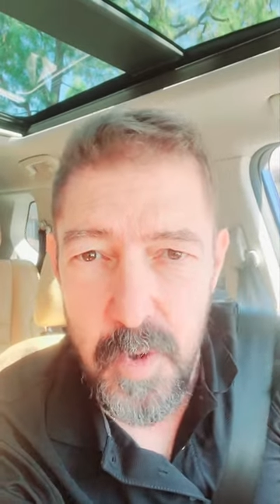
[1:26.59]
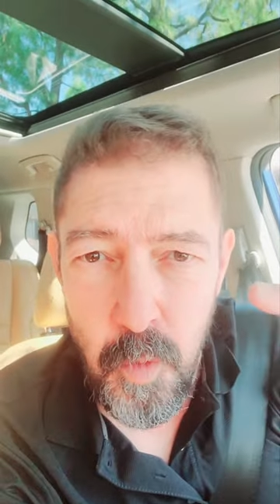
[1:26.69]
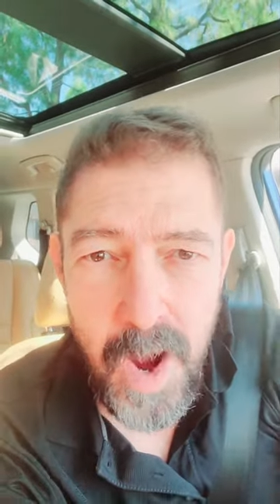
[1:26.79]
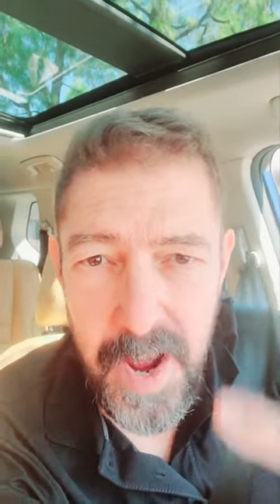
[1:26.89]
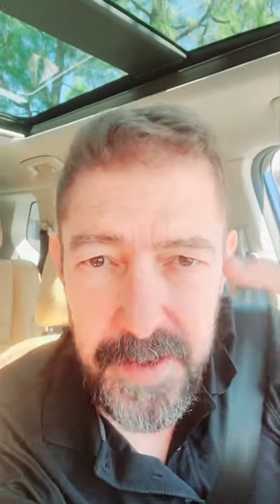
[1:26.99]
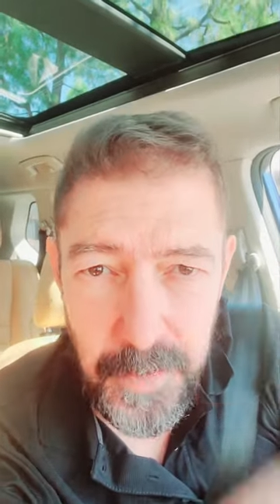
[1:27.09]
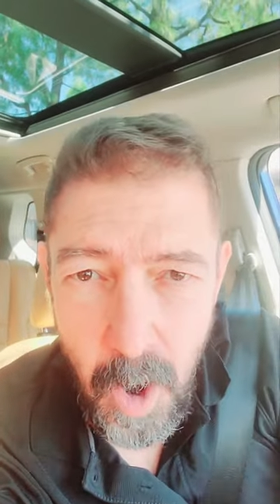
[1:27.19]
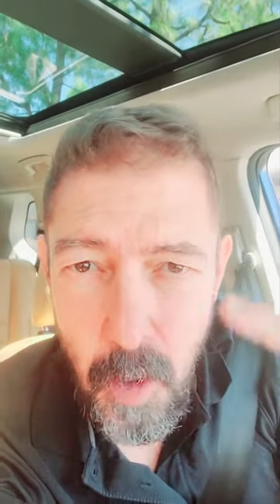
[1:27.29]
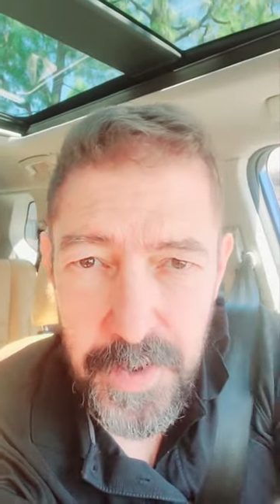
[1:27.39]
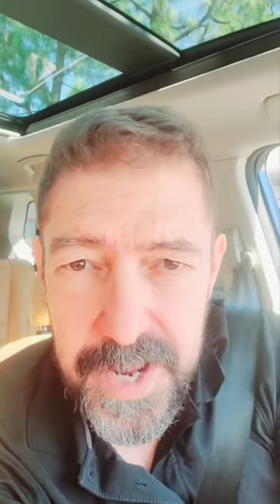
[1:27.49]
One
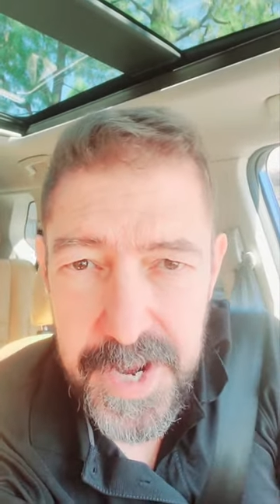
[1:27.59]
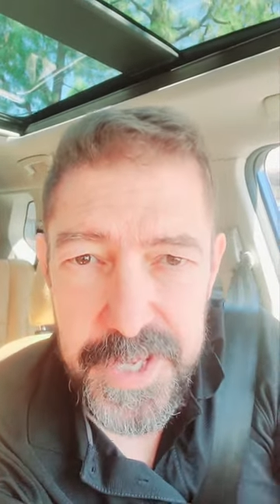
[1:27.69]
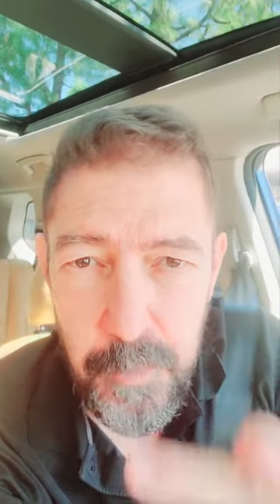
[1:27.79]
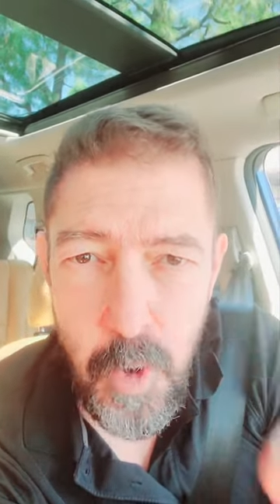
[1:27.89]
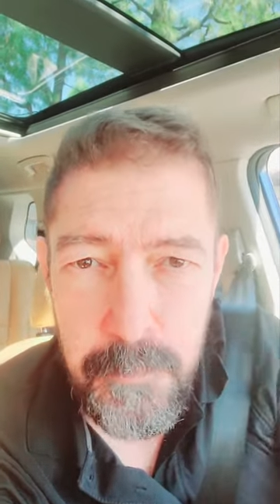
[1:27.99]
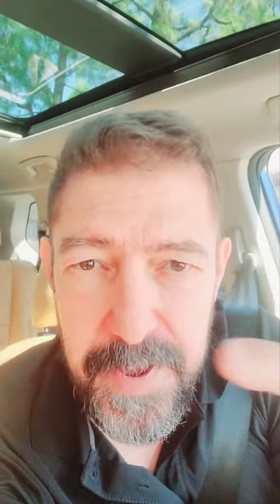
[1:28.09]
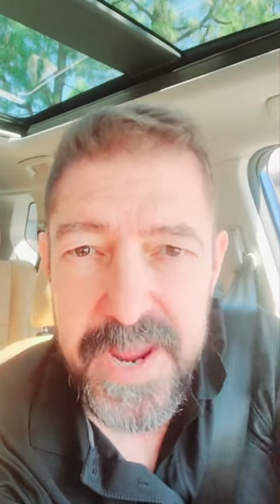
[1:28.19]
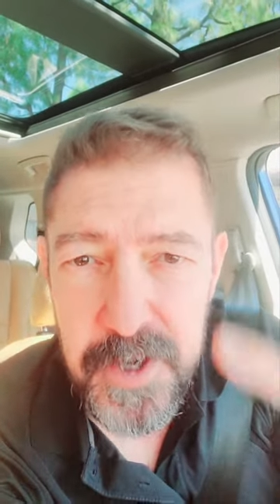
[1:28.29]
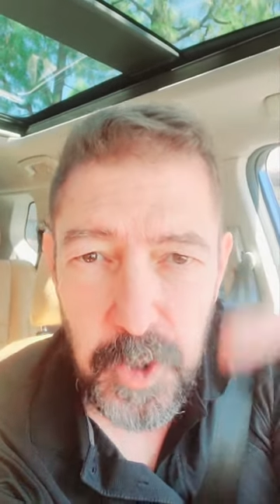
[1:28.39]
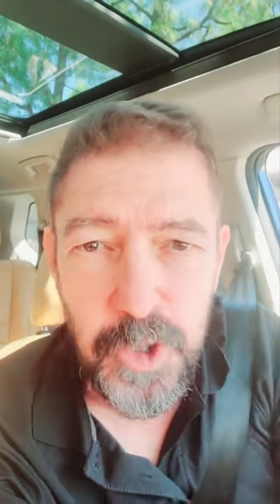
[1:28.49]
whole year, you will be
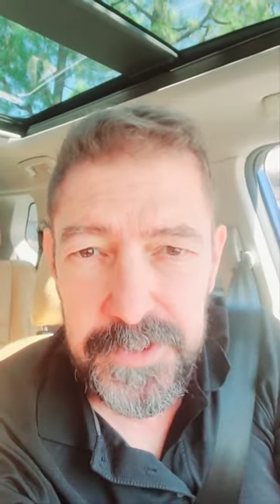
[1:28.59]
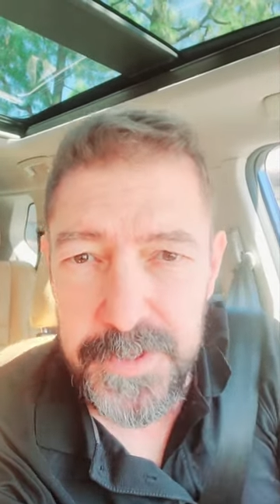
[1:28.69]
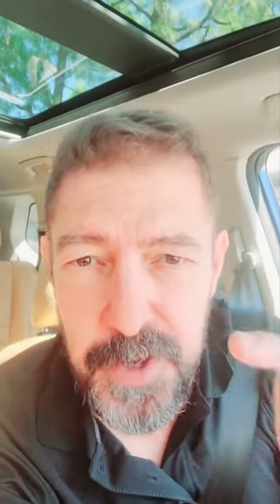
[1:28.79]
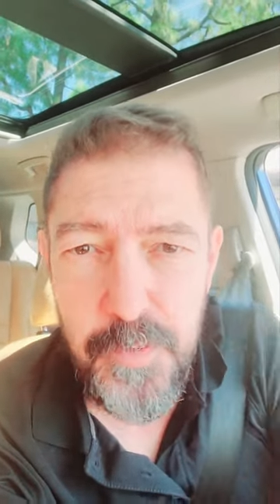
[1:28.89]
included.